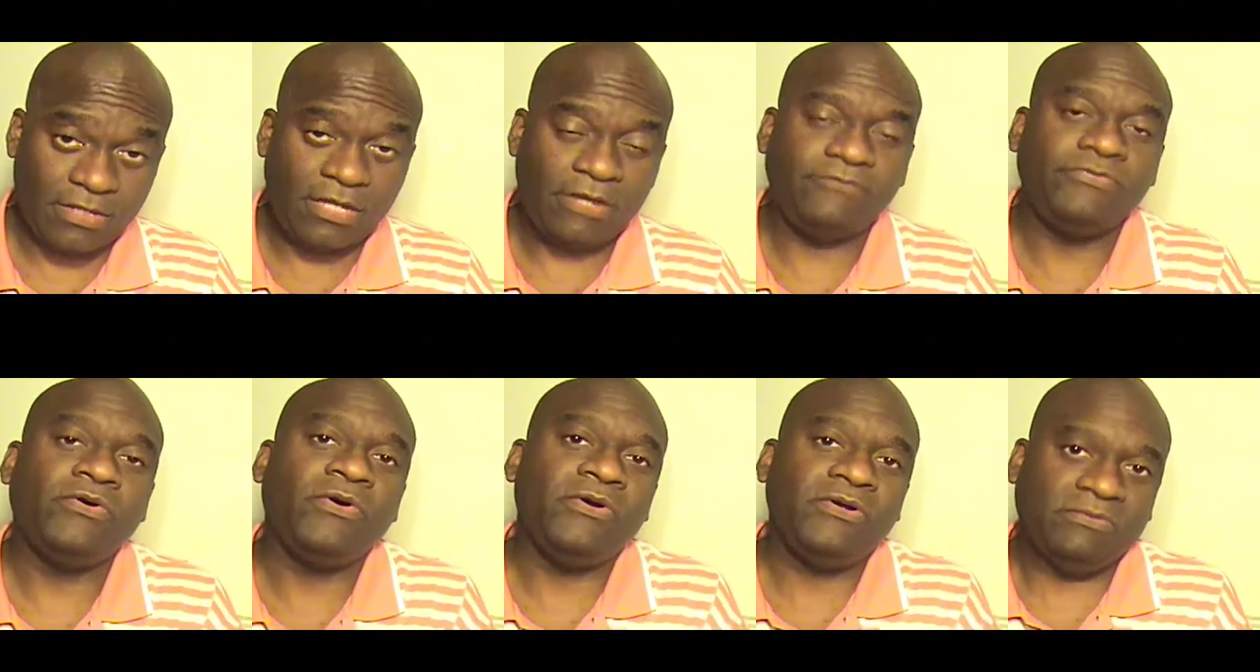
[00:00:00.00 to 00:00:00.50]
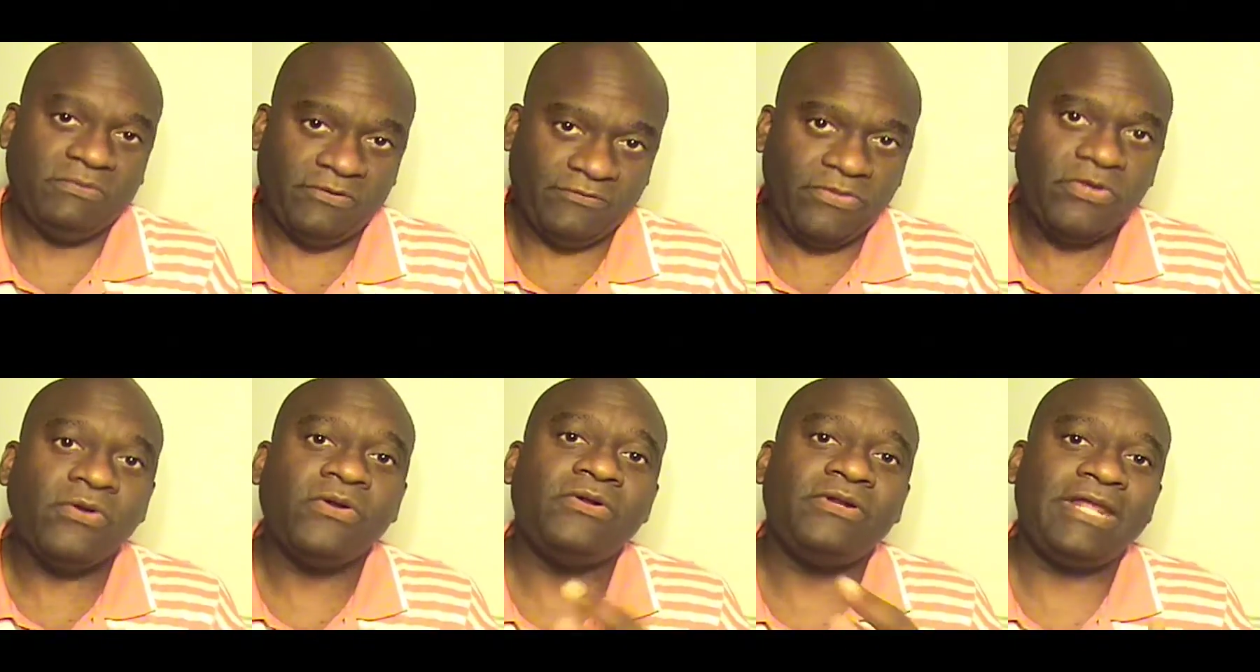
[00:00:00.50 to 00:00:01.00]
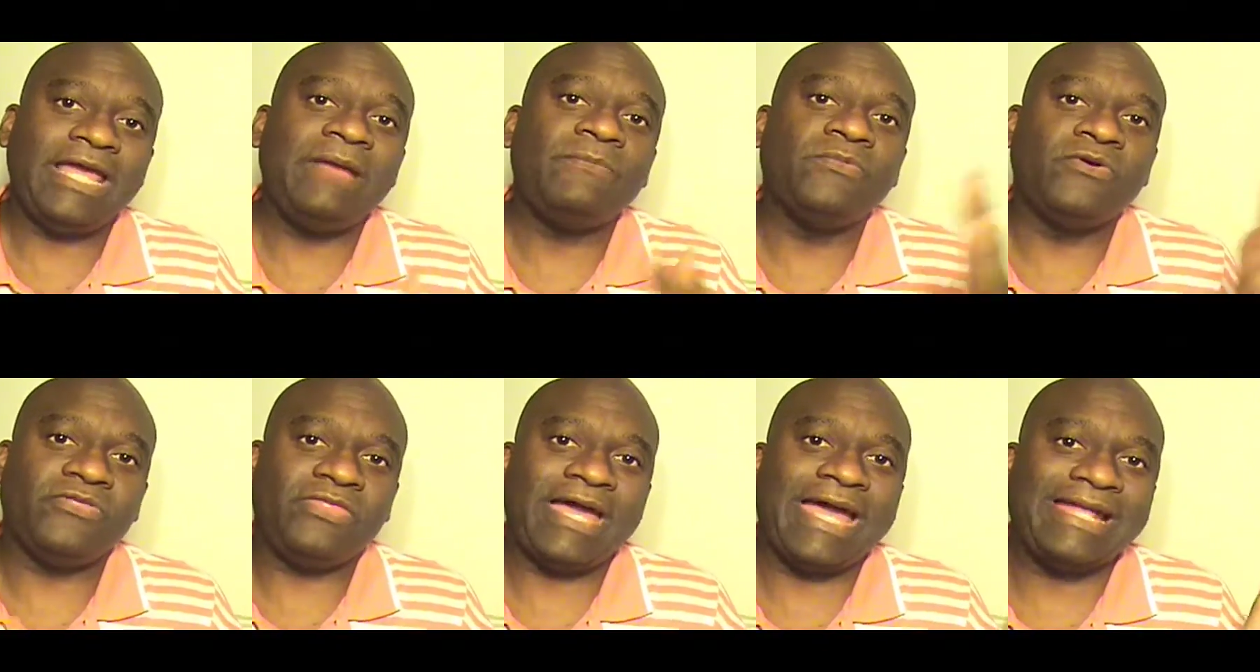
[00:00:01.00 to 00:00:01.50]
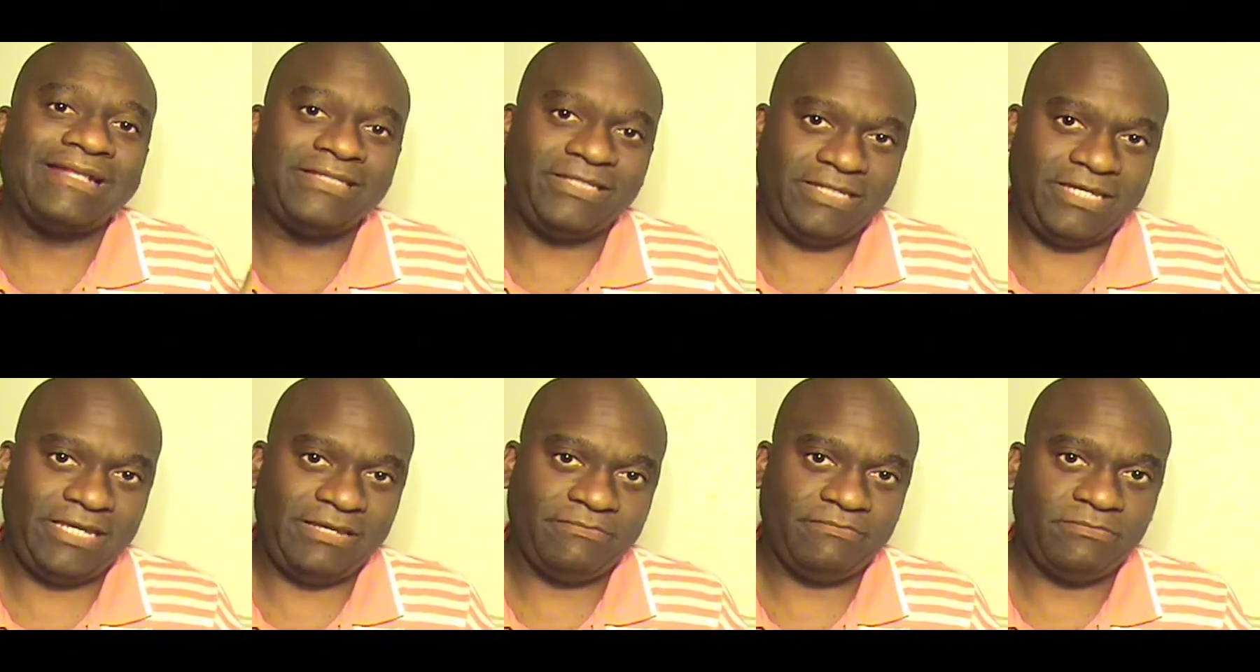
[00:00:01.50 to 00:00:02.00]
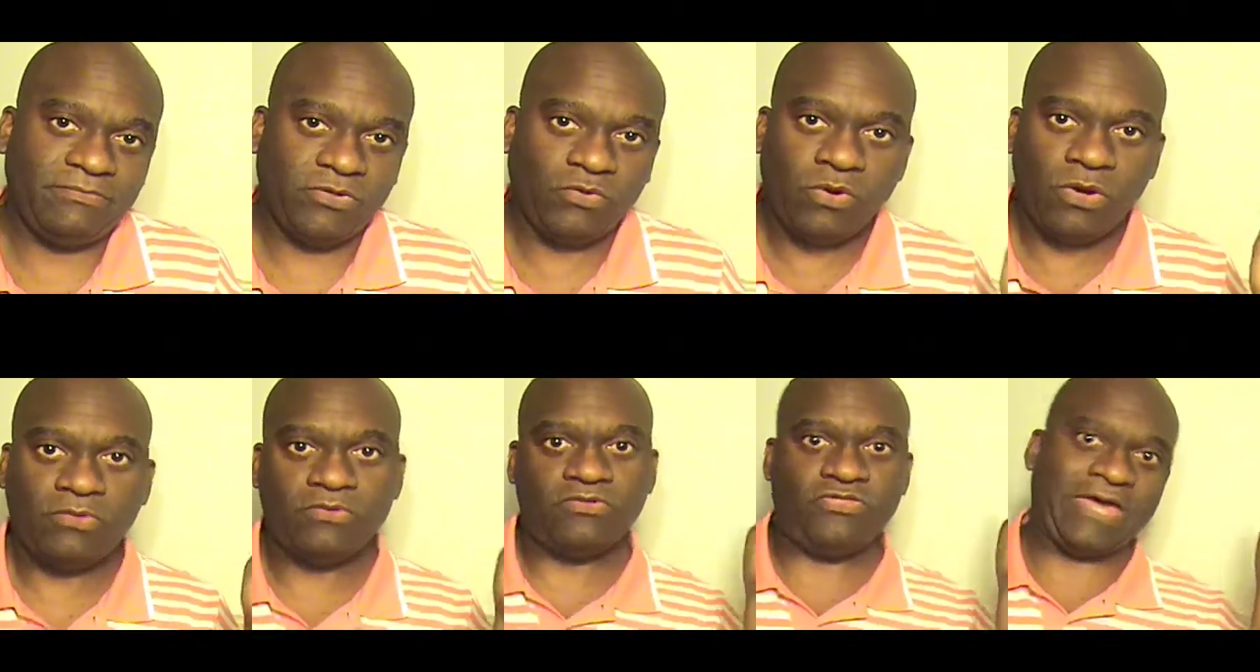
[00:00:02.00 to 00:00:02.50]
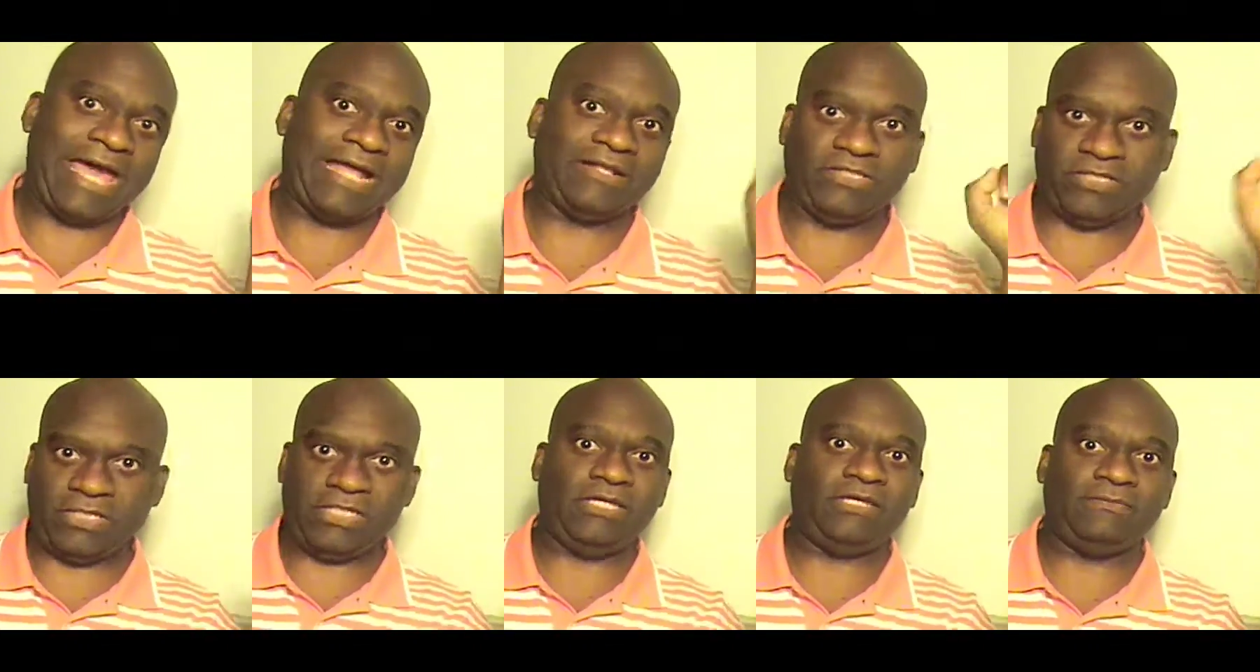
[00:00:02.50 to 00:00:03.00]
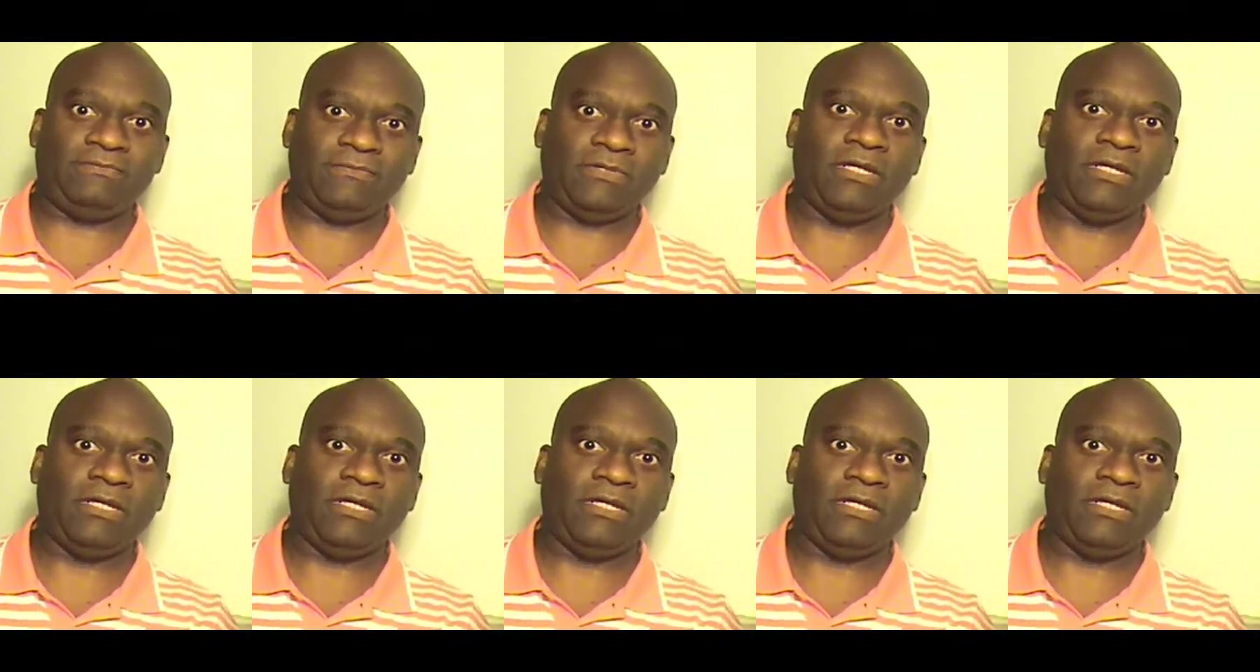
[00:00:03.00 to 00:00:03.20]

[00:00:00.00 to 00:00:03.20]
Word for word: If Notre Dame were that team, quote, that team,